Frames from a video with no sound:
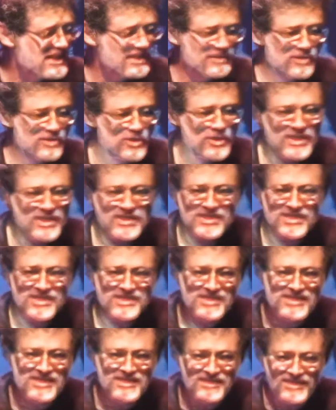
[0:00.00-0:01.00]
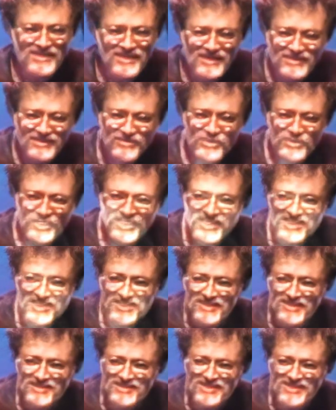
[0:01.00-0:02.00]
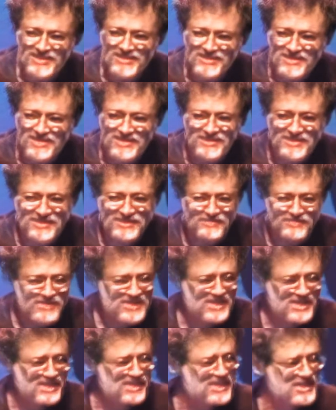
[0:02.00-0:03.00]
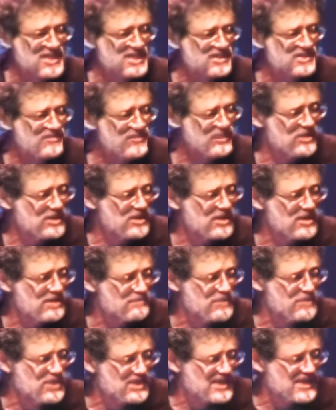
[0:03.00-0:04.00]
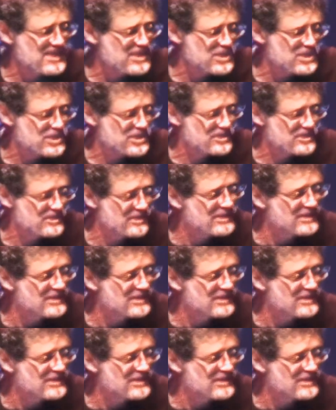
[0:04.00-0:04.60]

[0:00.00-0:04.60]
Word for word: increases in increased instances of successful copulation.